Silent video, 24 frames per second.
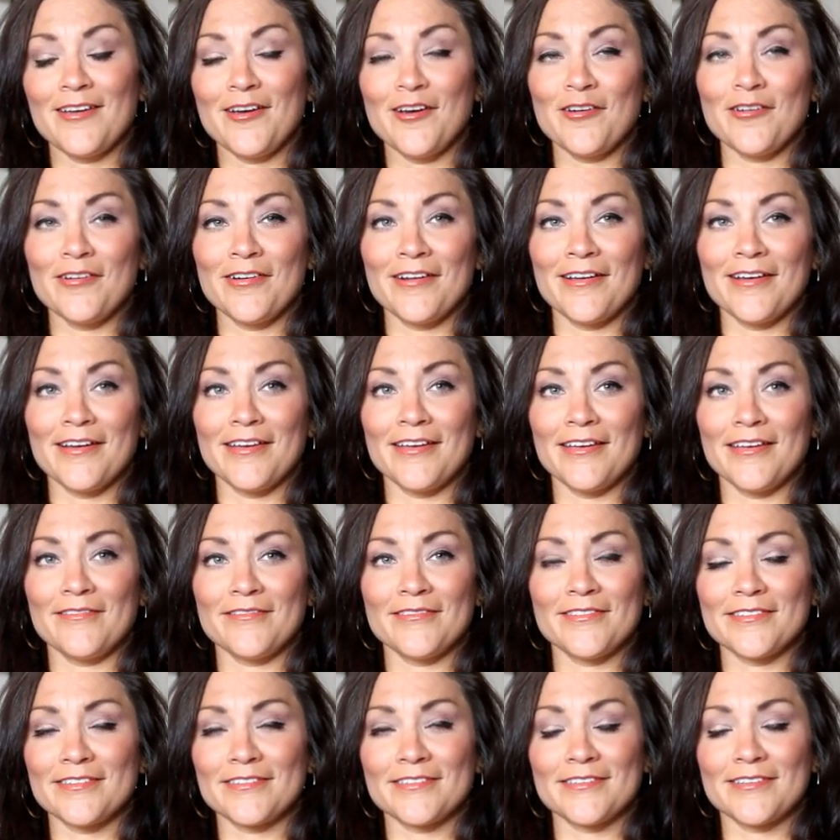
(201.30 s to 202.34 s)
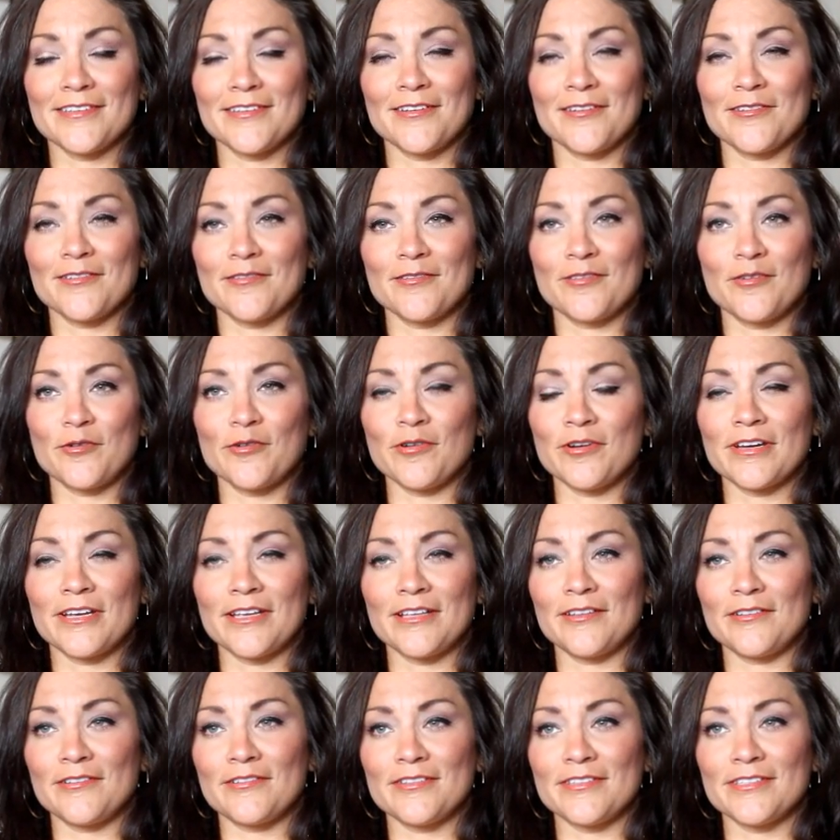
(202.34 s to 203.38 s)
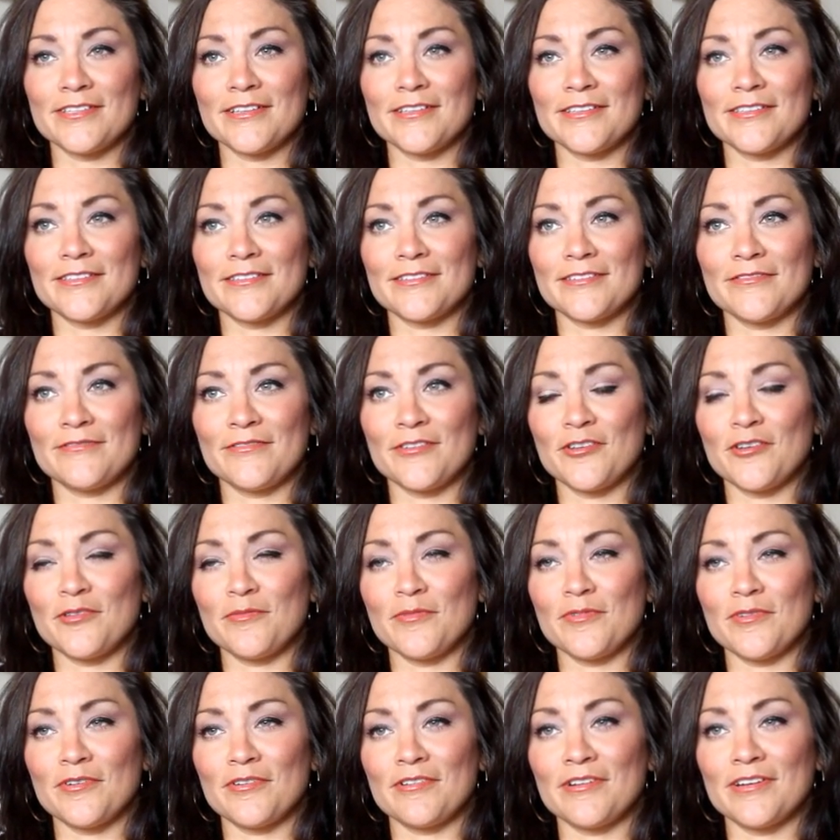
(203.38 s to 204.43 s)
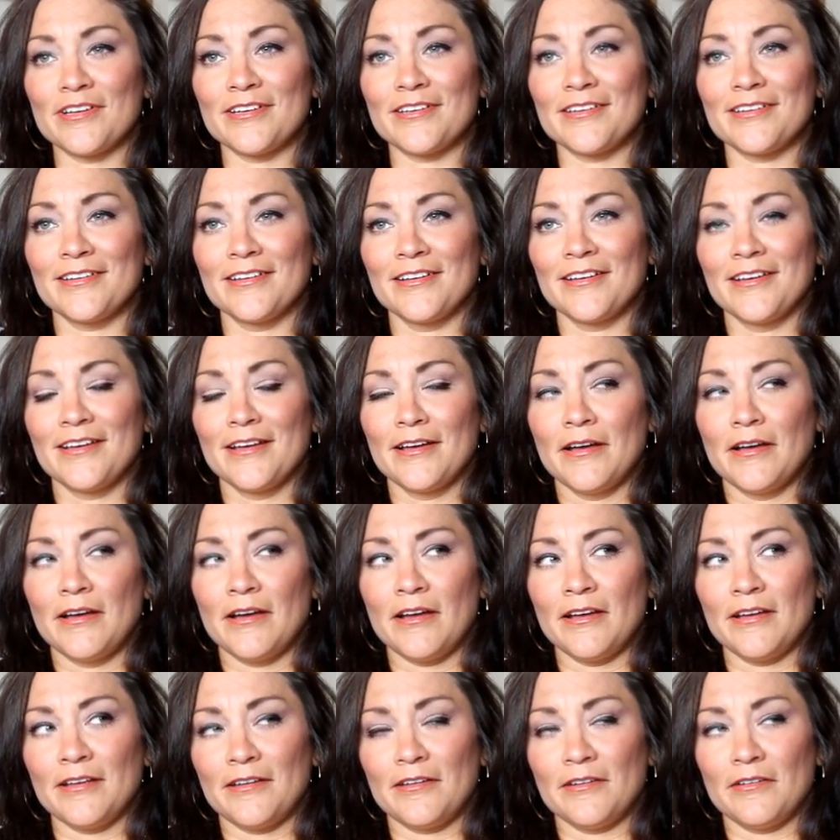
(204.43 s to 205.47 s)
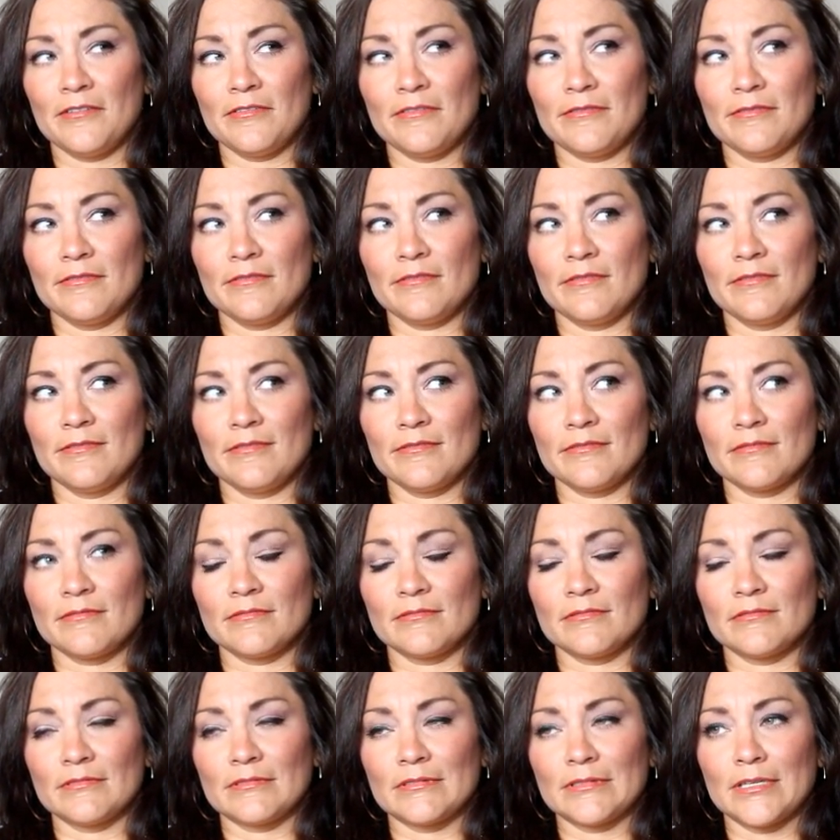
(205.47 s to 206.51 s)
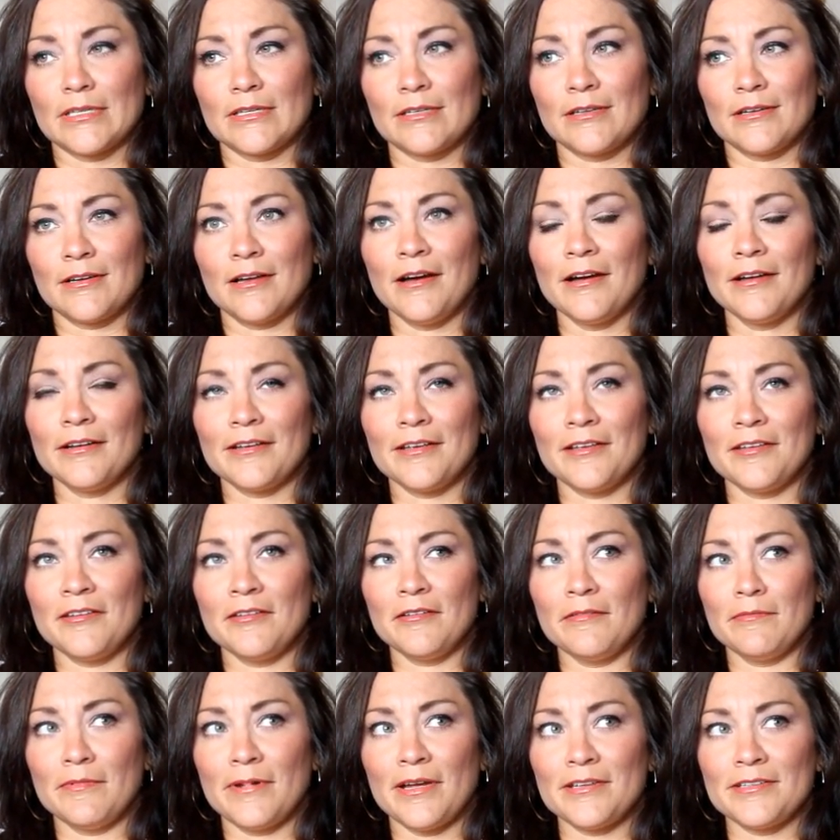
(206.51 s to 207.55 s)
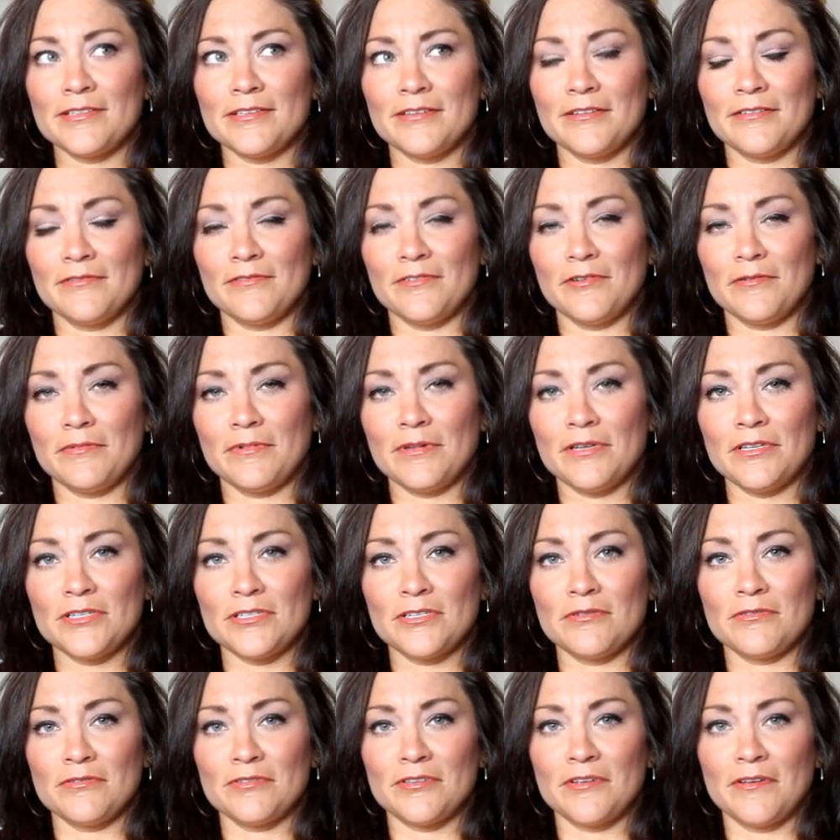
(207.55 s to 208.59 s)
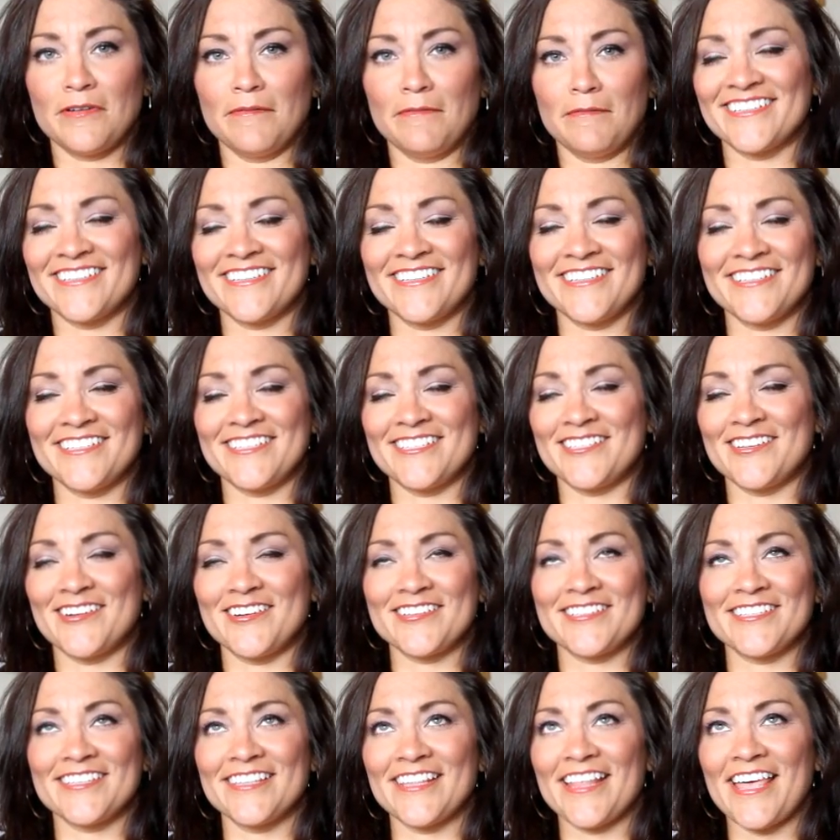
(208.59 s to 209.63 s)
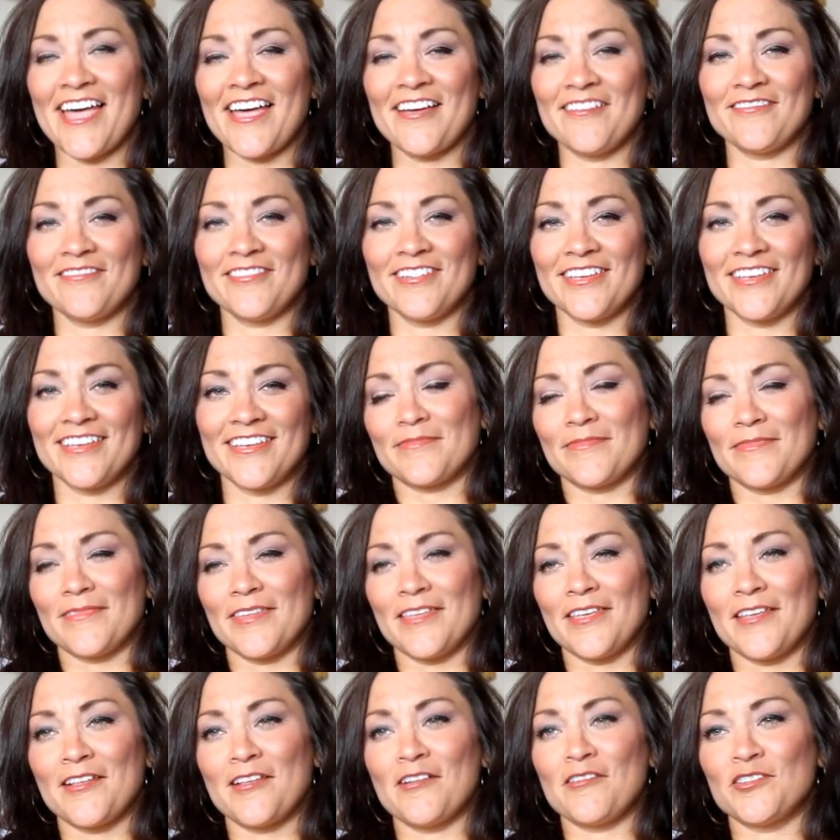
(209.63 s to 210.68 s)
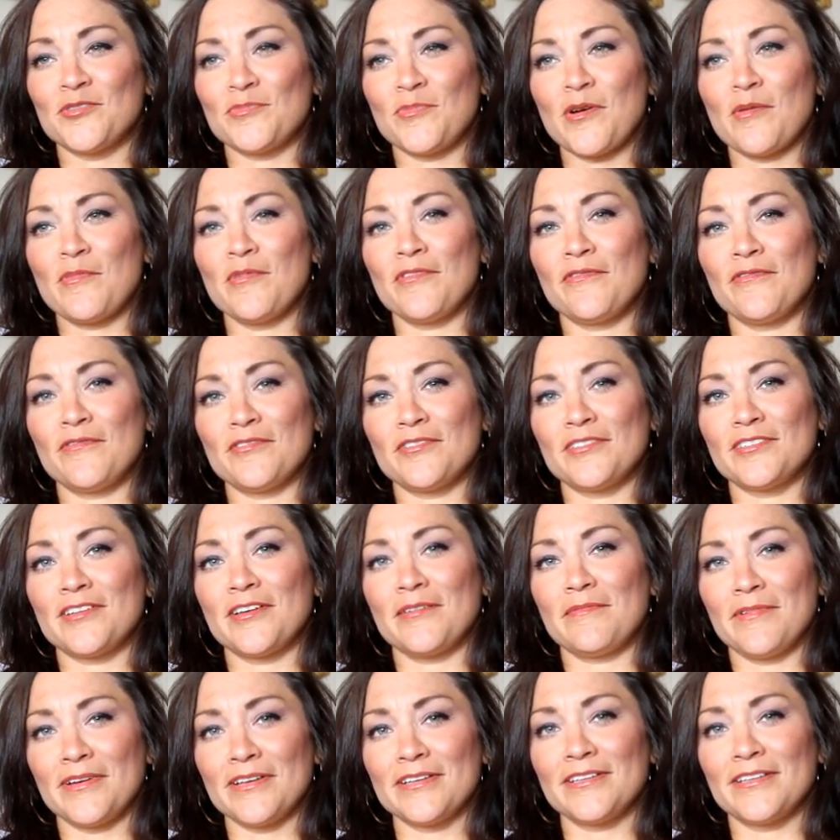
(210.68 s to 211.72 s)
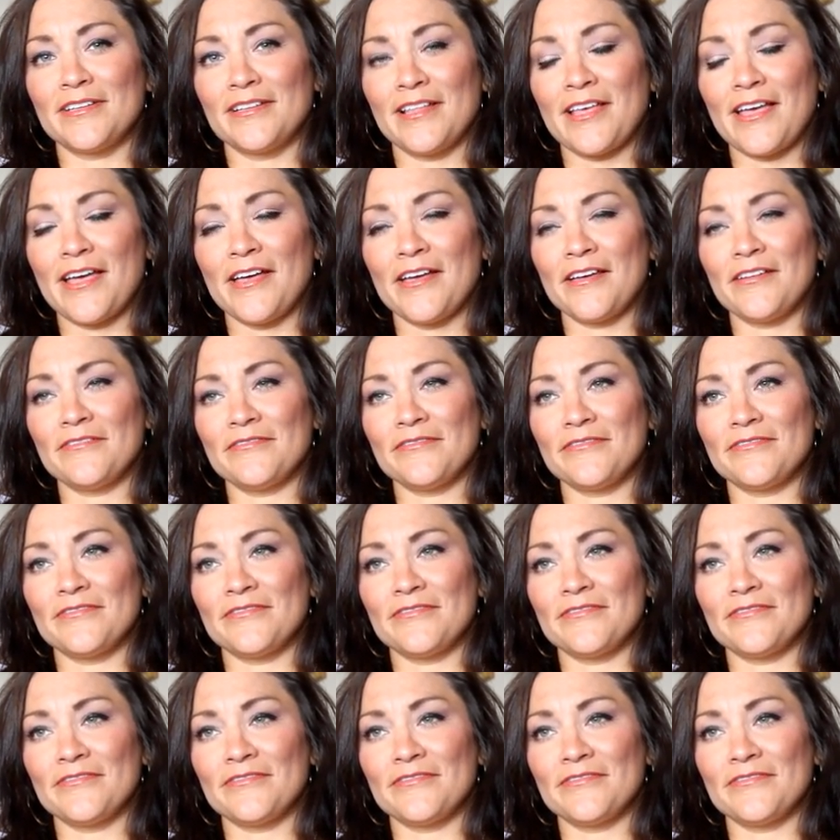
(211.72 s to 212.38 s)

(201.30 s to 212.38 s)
Her and I have this quirky little sense of humor, and I go, God, can you imagine if nobody shows up? She just starts laughing. That was probably the first time I did laugh.